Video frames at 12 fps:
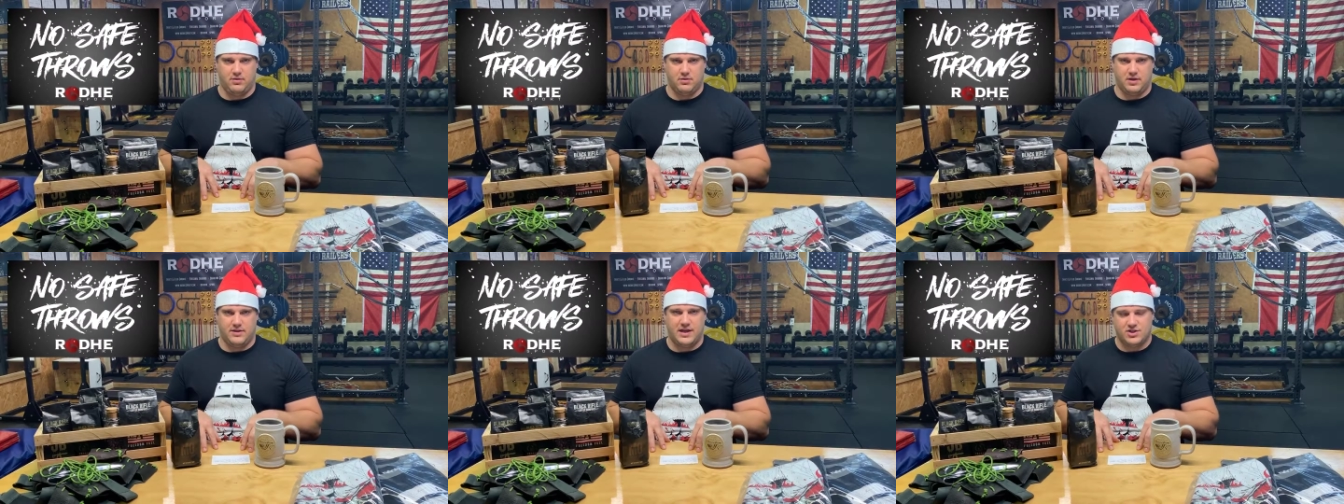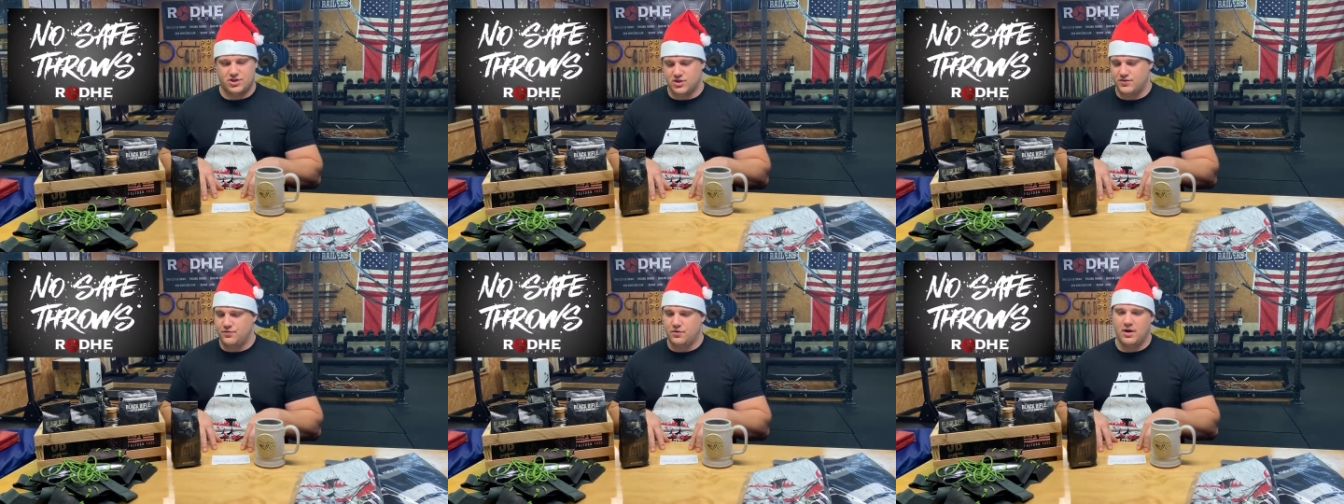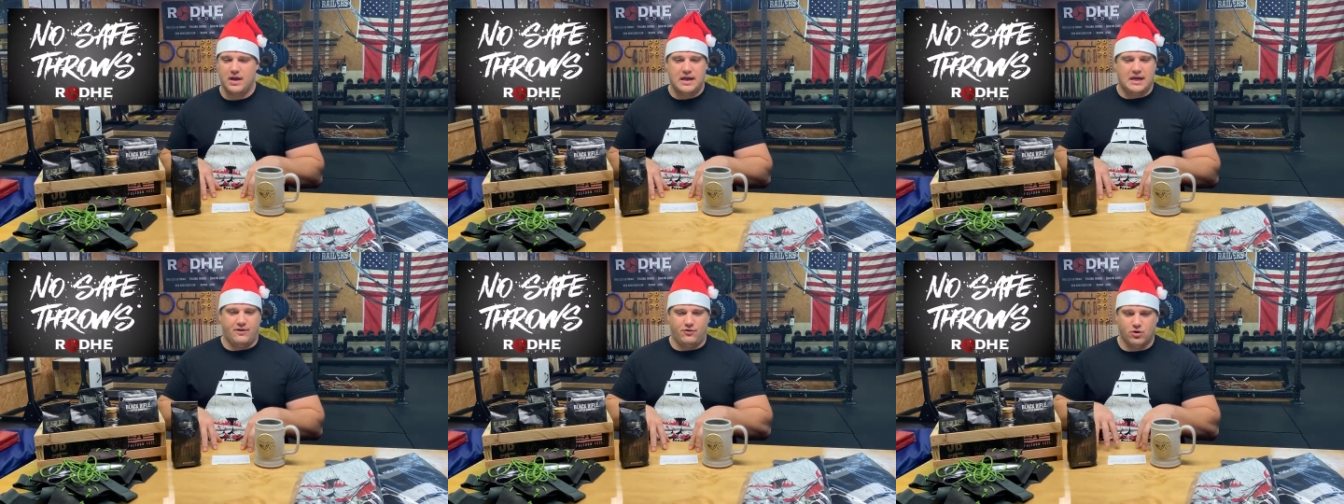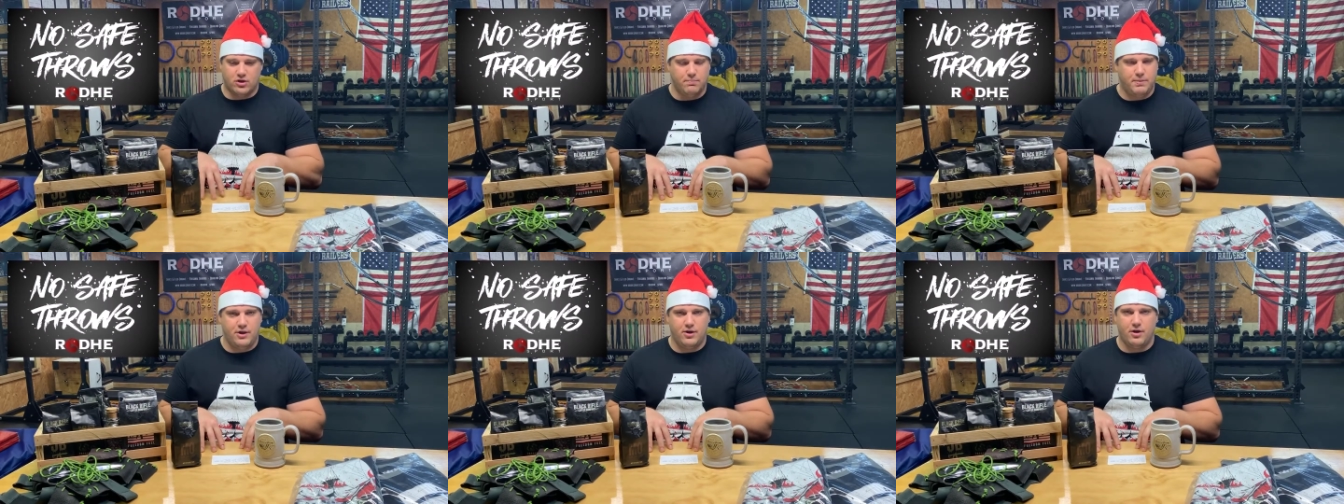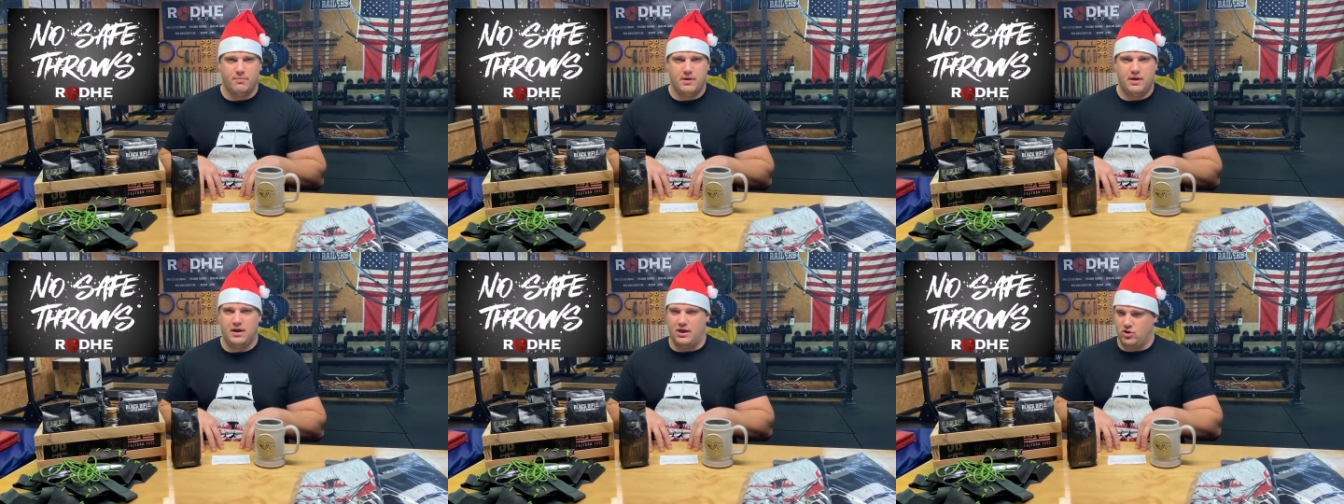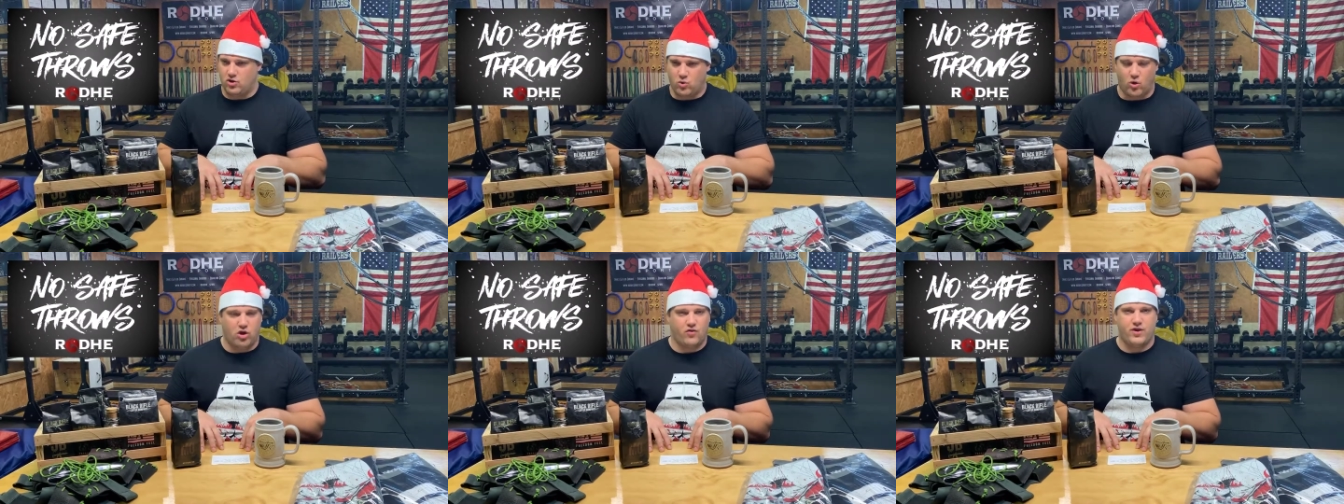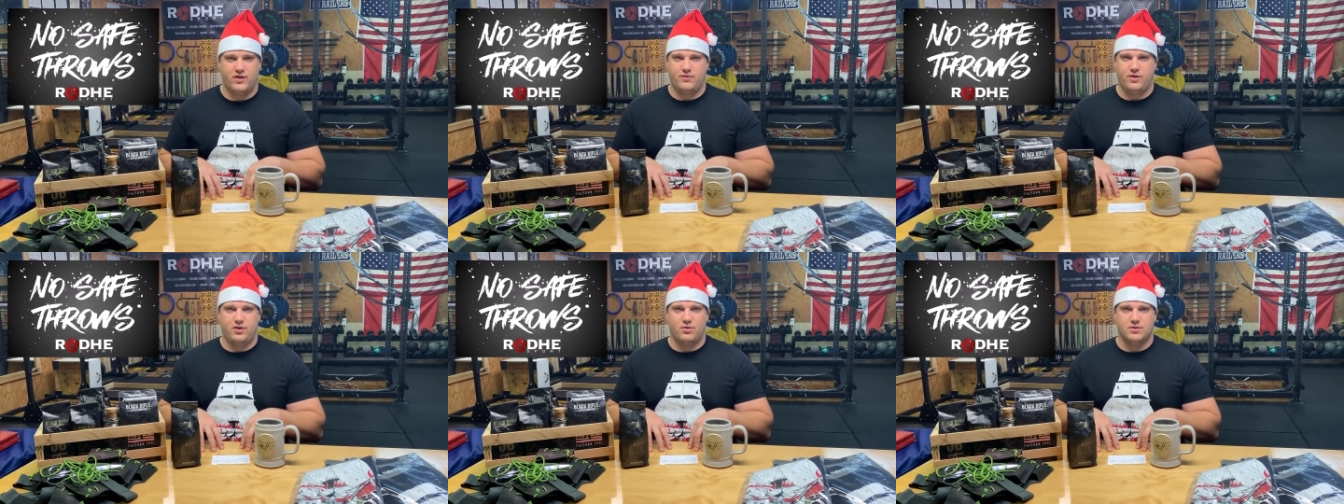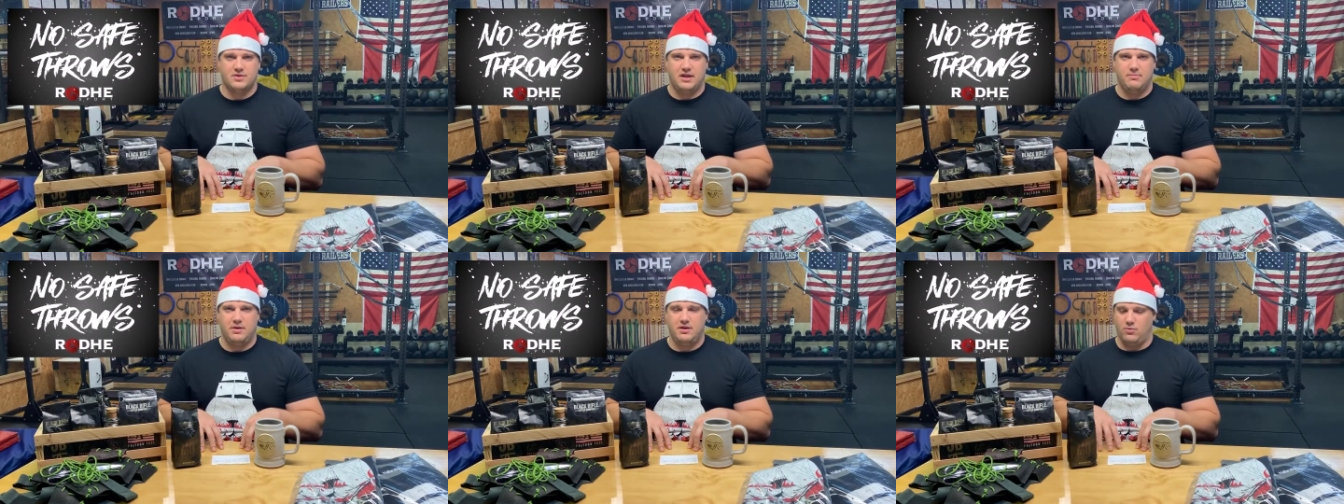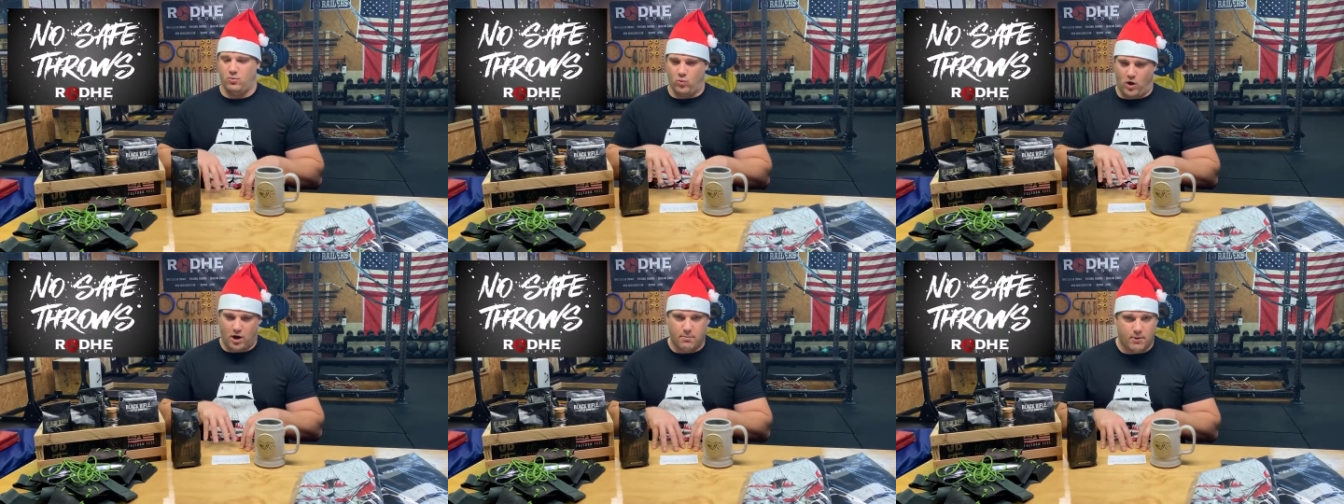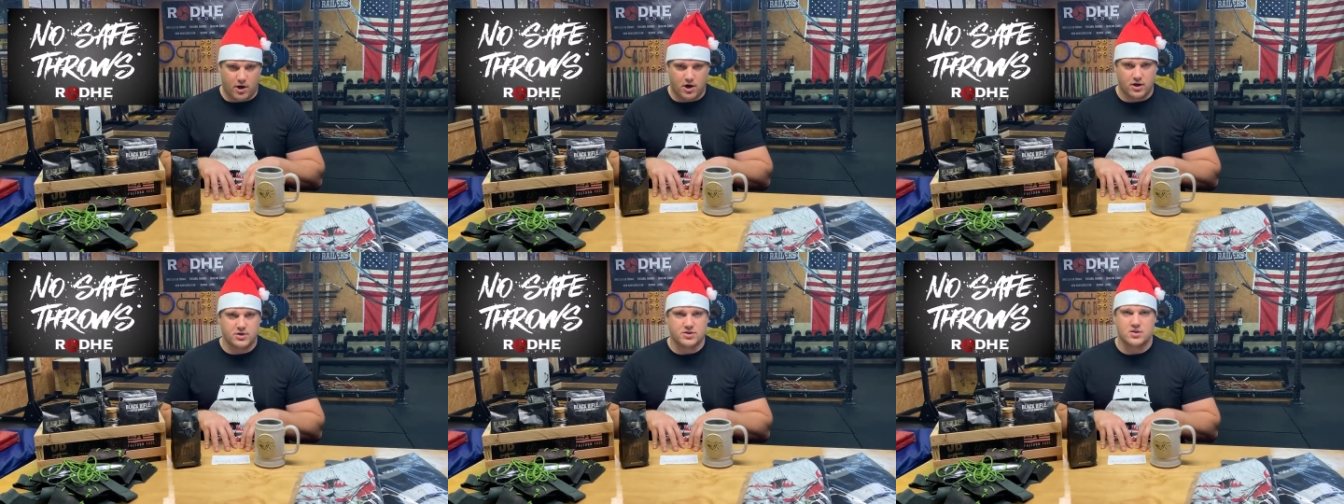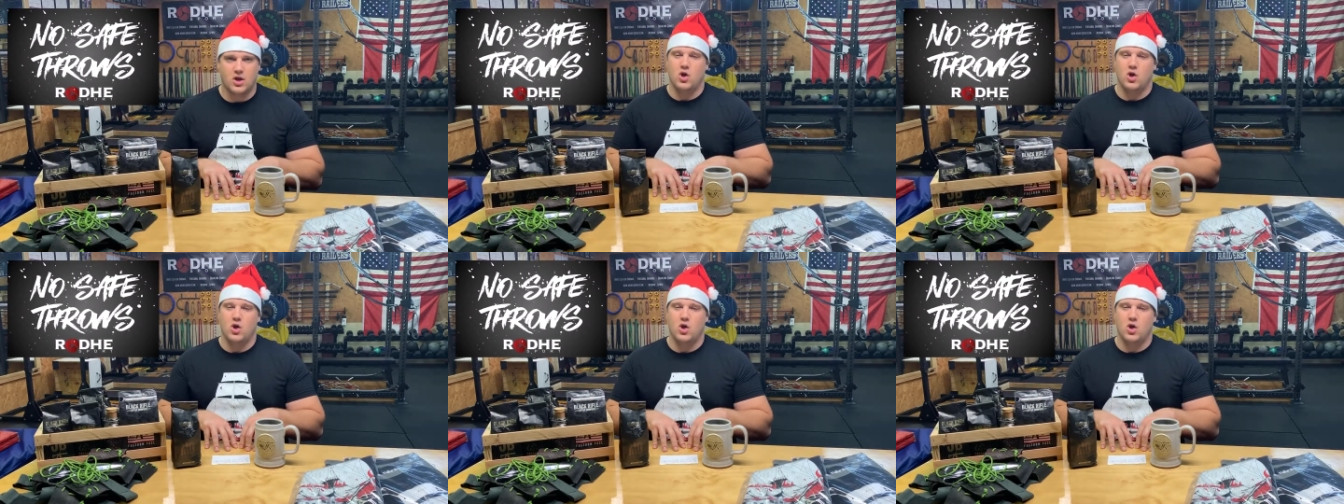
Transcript: Okay, that's just for, if you compete at our meet and you're qualified for the indoor state meet, our marks